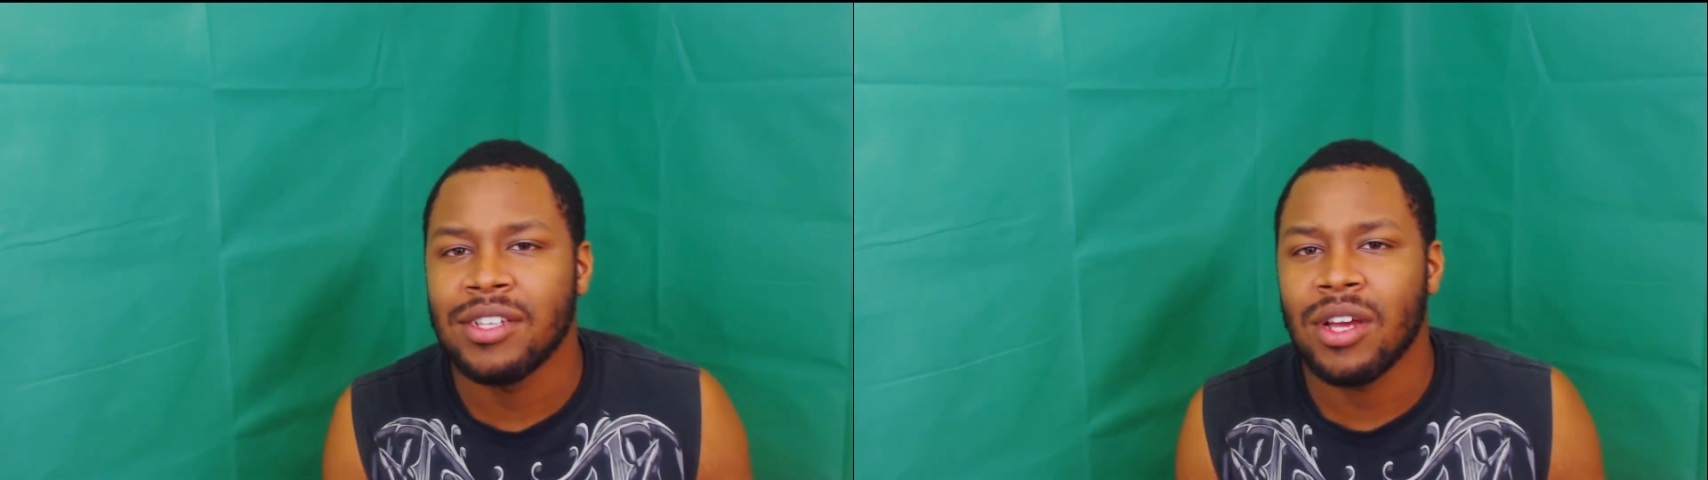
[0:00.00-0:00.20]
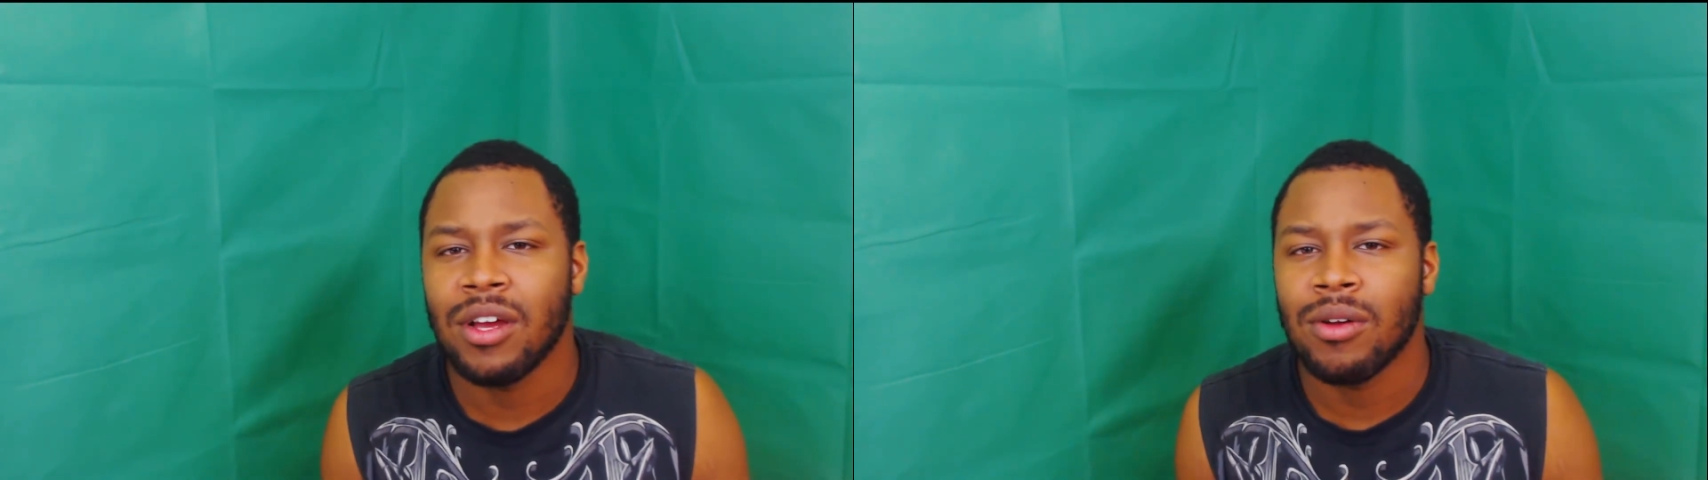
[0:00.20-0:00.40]

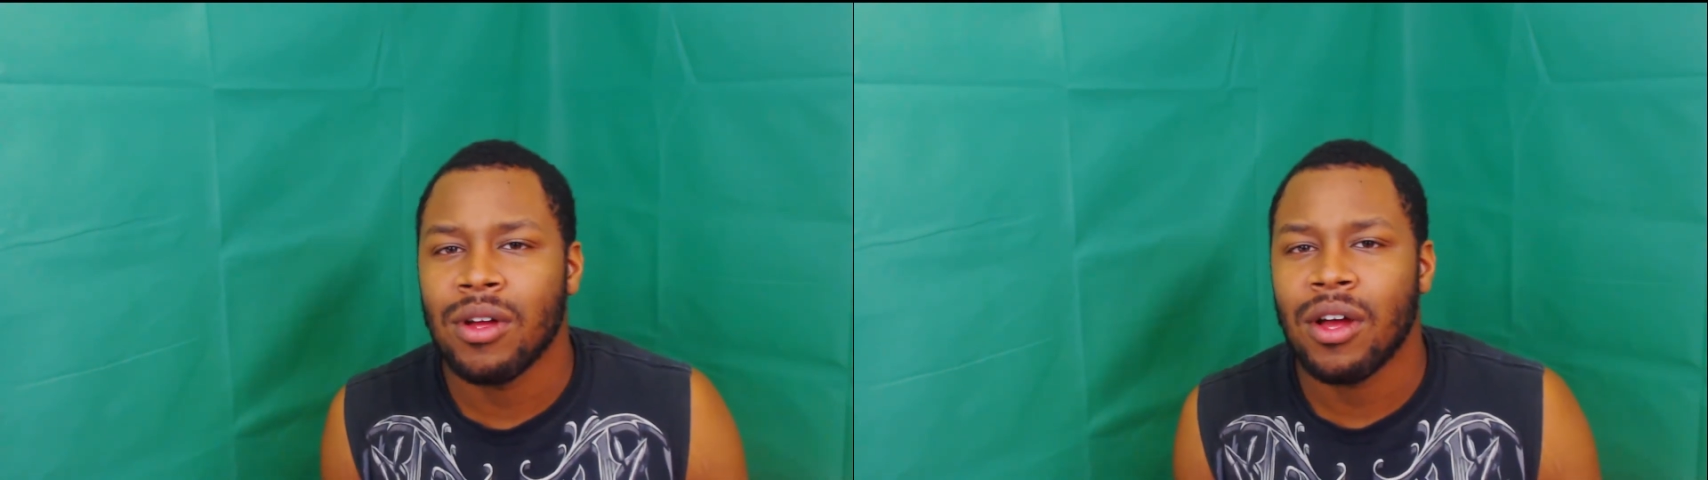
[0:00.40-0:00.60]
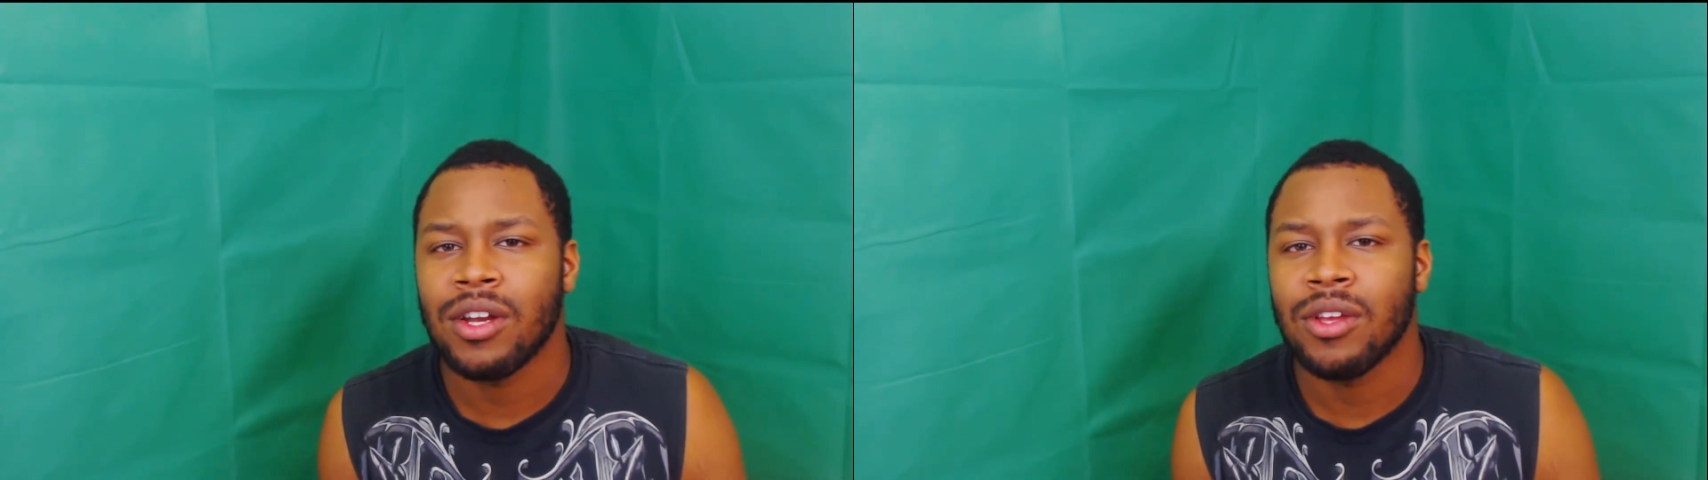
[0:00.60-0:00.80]
his
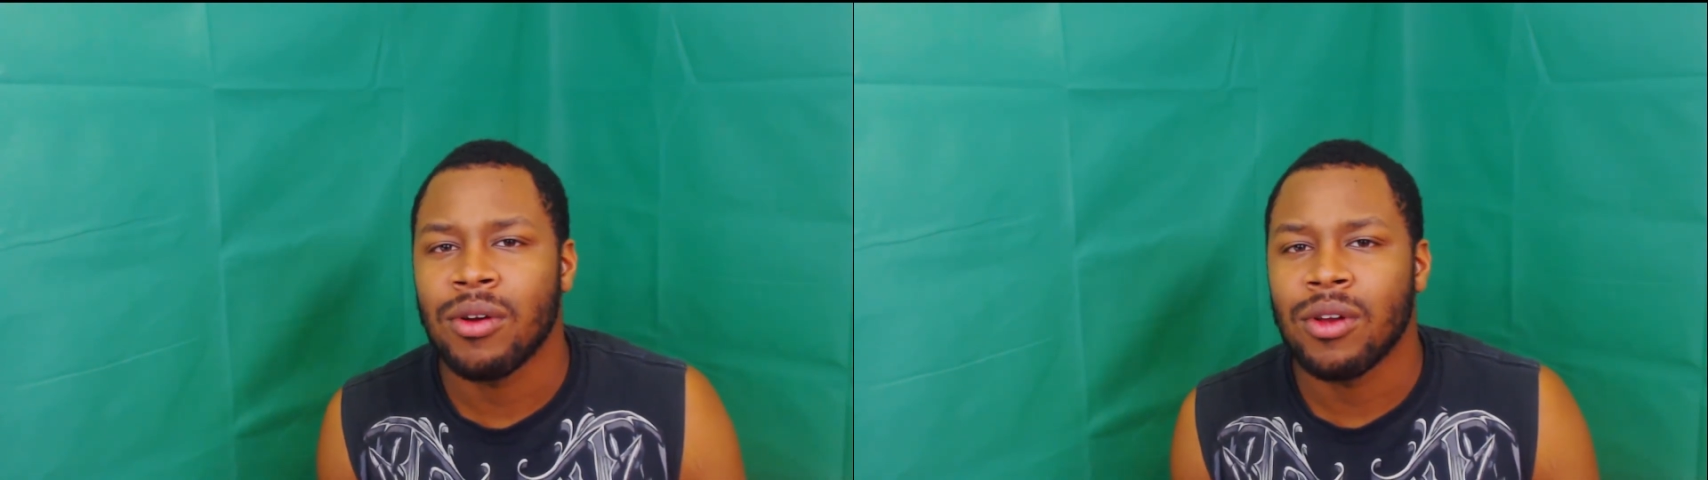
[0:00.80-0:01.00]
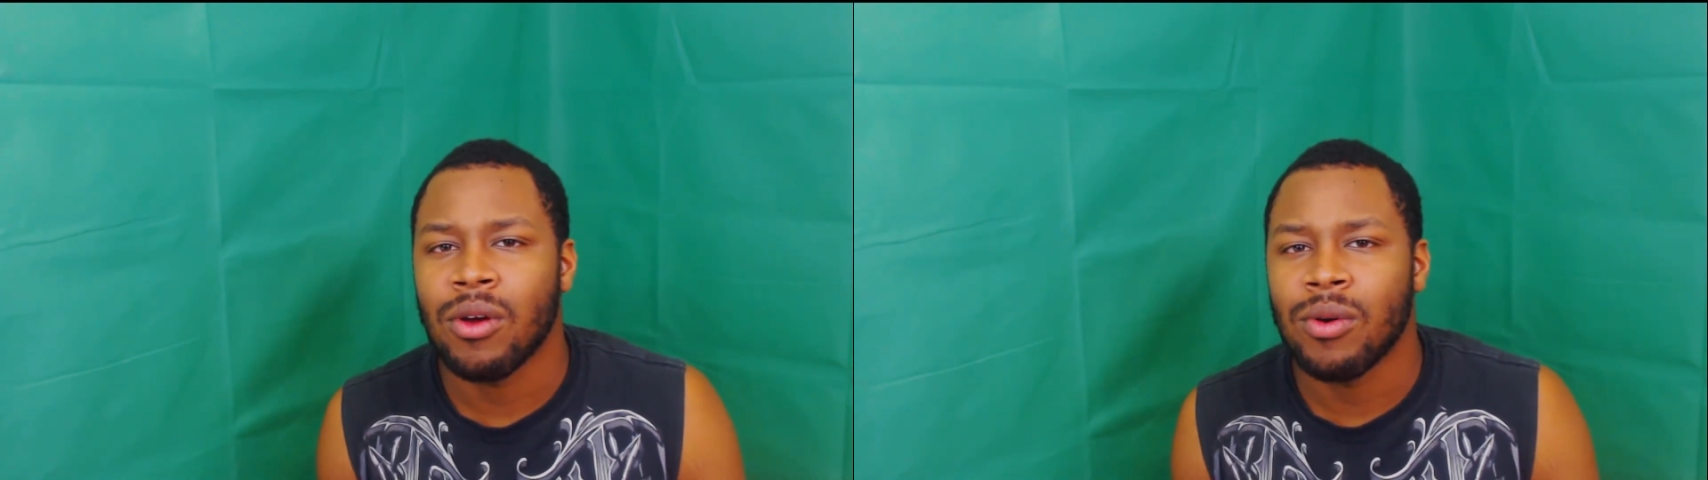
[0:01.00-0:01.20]

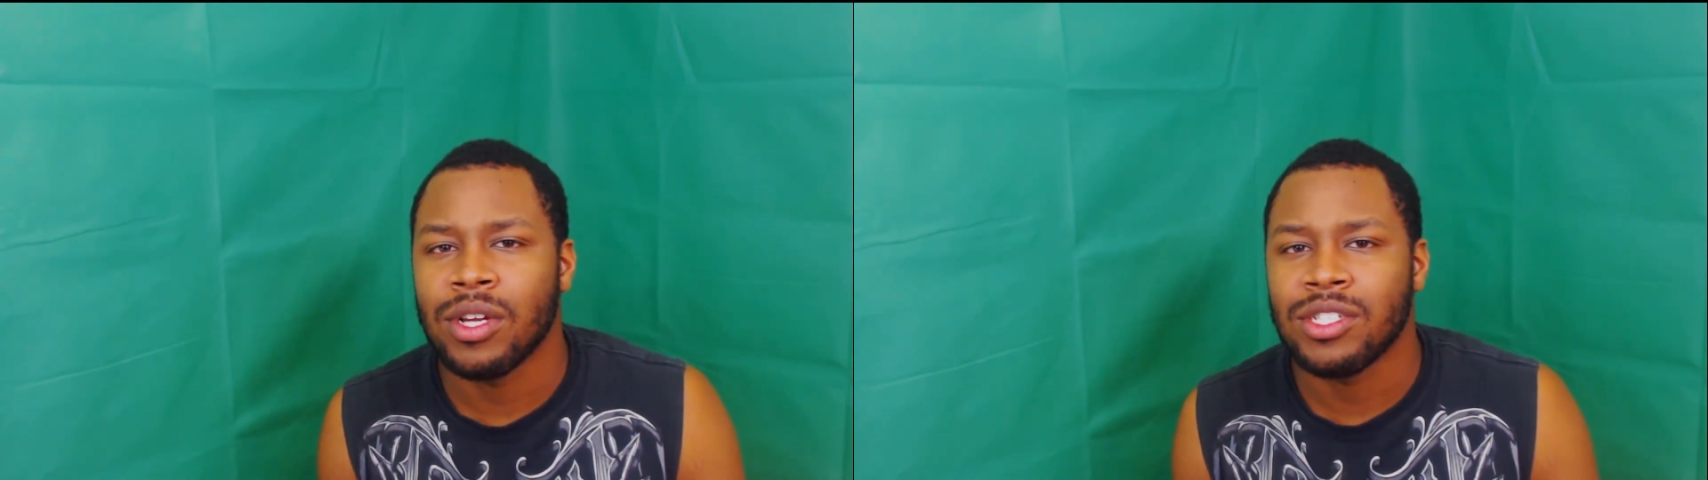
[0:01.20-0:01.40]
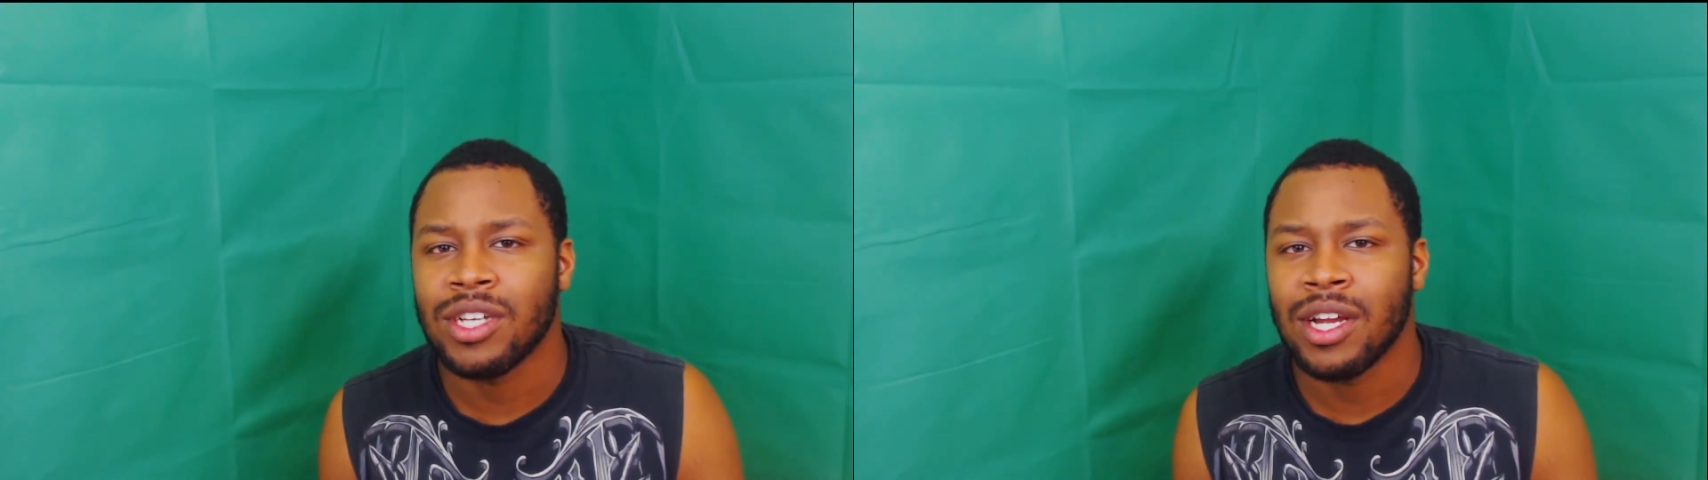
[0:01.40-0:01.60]
audio on
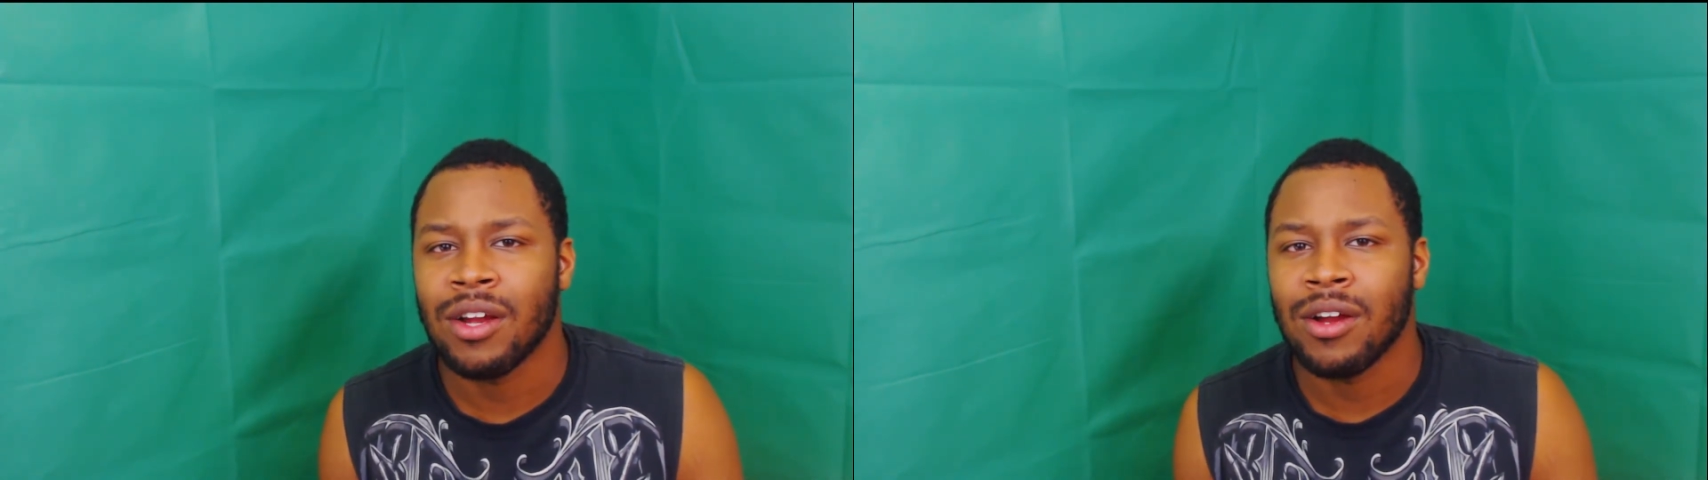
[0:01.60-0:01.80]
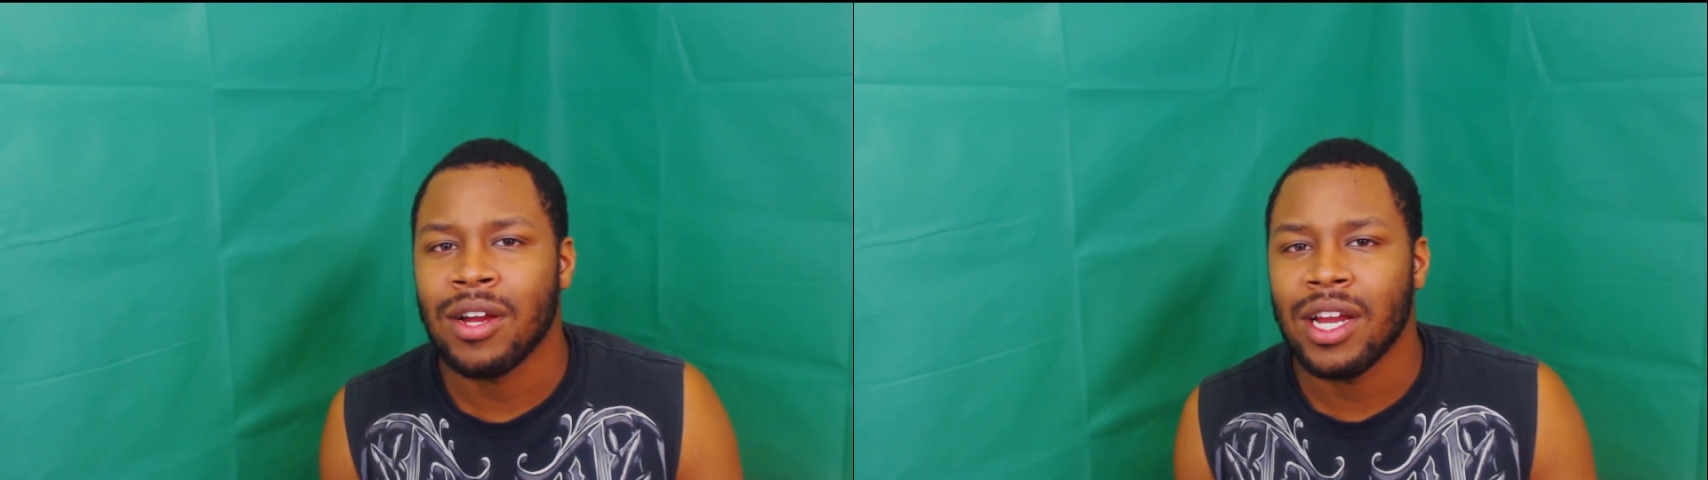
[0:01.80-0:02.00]
Always Share,